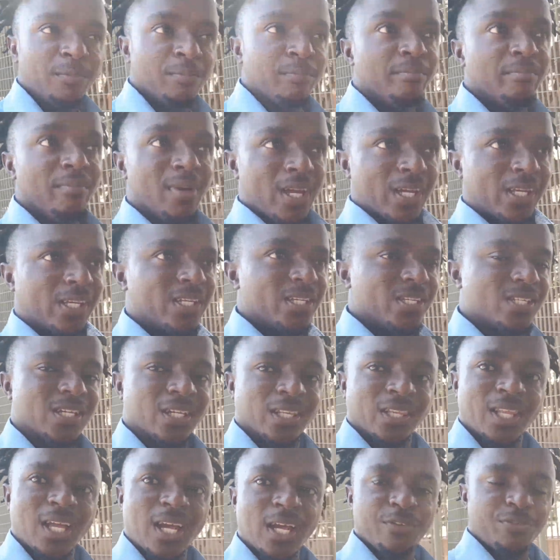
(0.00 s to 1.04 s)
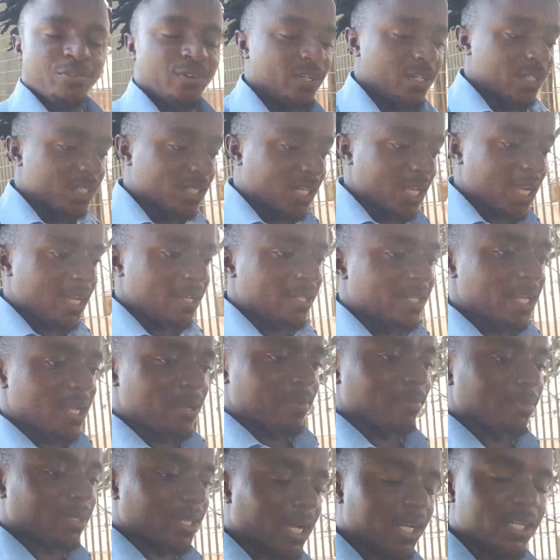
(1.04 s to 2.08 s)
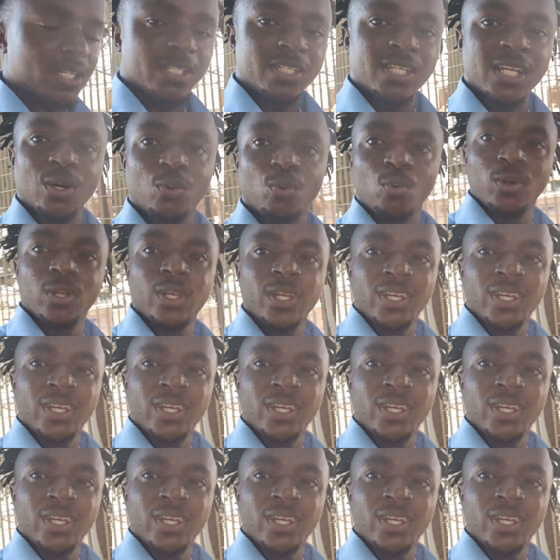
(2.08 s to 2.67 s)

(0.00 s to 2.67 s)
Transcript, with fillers: make it in life, tell them that there,